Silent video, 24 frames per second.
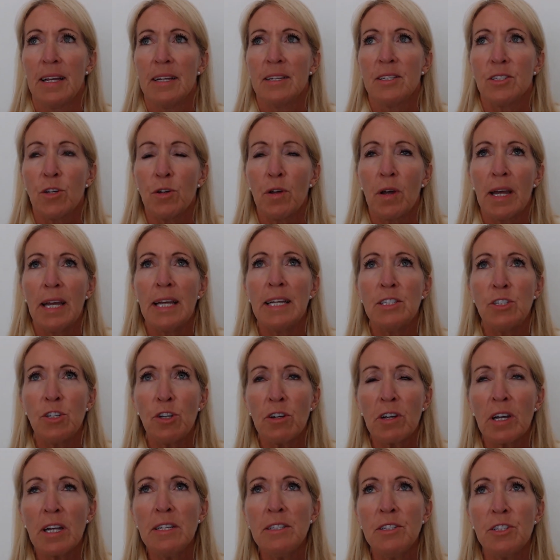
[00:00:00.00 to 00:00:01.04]
So is
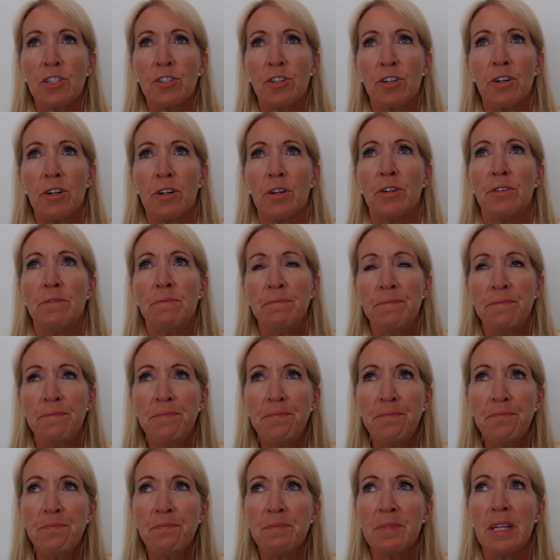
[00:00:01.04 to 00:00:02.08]
your concern
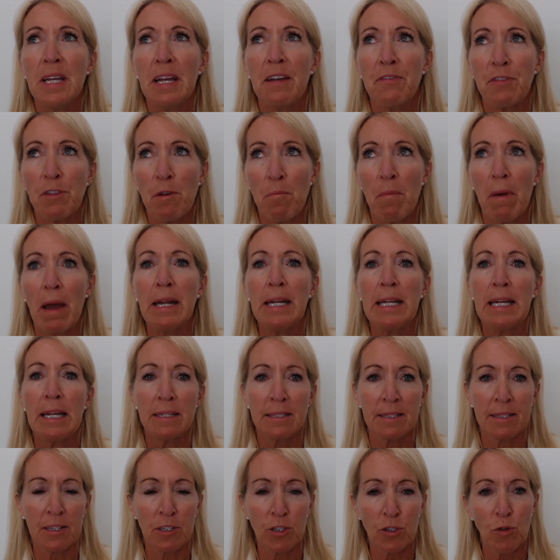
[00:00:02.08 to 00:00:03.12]
if the money
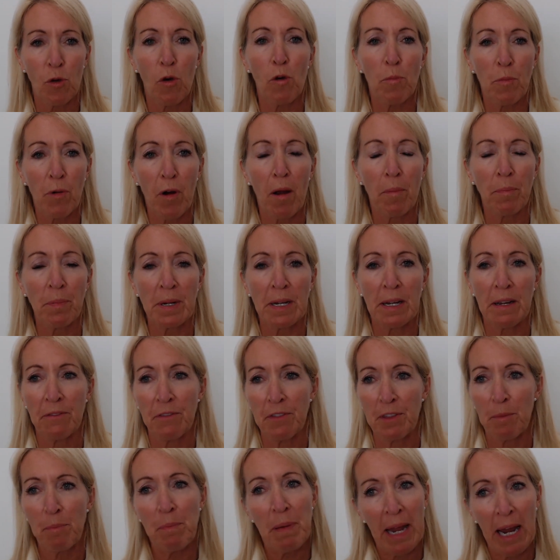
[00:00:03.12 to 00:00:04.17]
is the sole property
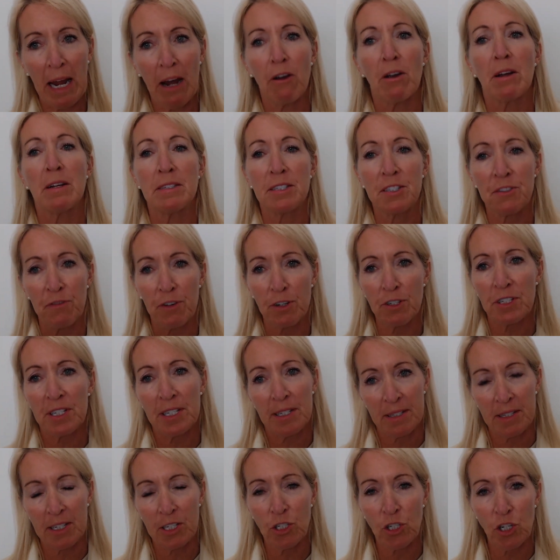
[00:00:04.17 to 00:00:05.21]
of the parents
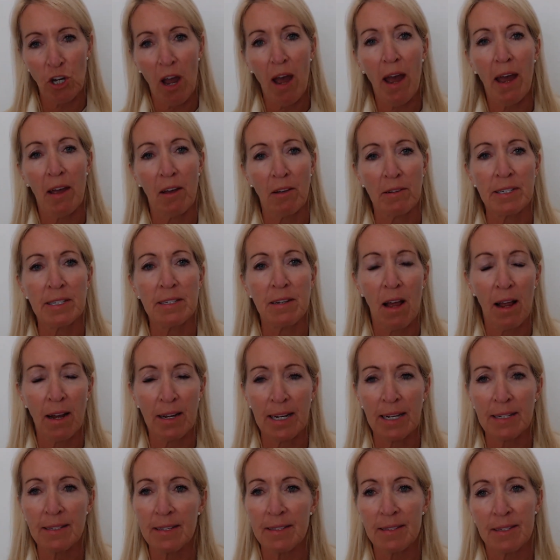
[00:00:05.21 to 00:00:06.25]
versus the child and
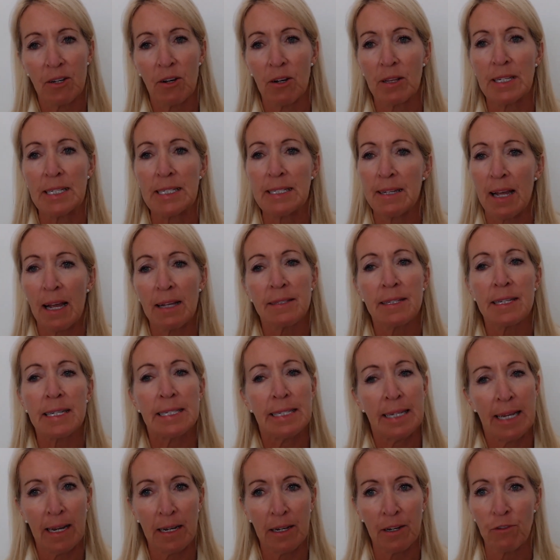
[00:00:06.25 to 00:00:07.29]
not necessarily
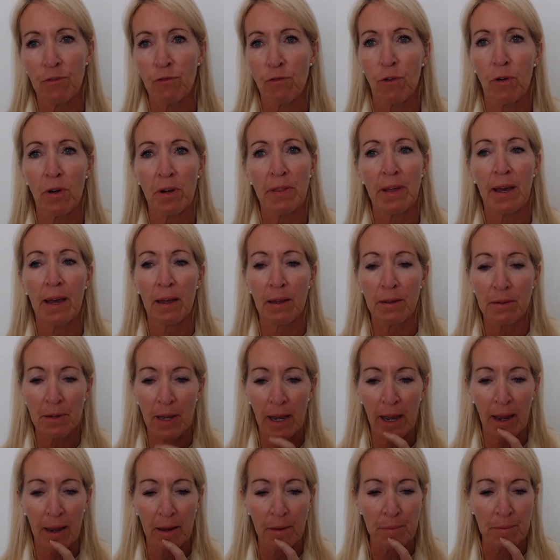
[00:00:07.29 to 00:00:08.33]
designated for the
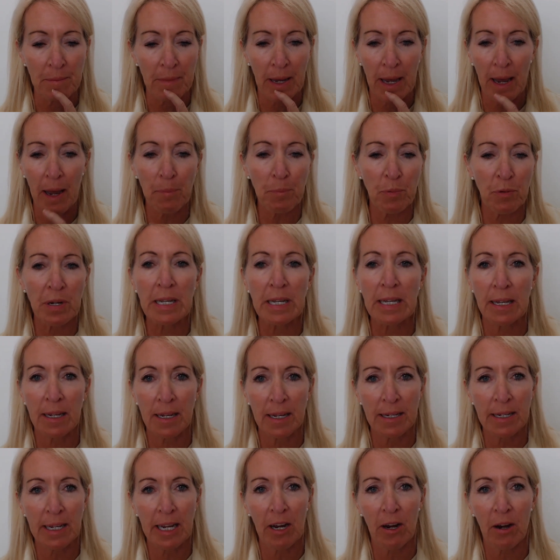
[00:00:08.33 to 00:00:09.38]

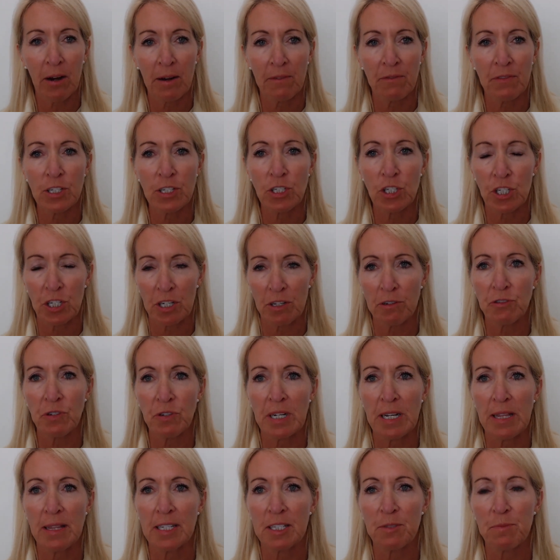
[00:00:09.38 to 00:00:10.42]
upbringing and care of the
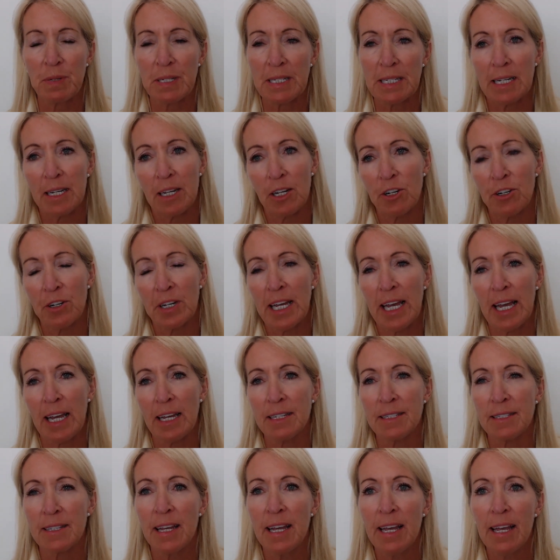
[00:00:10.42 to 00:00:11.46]
children in this particular
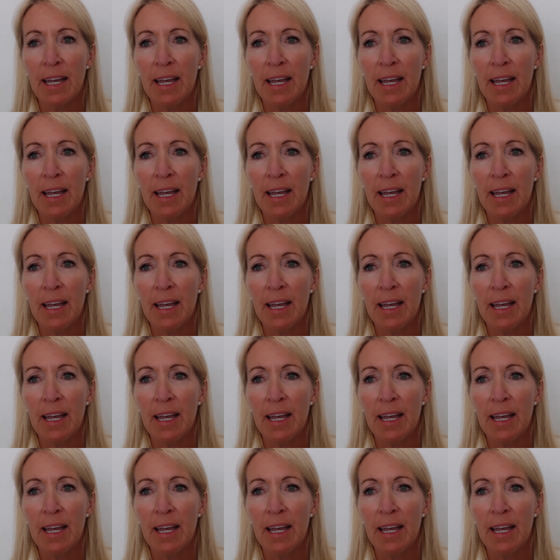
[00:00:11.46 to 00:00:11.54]
case,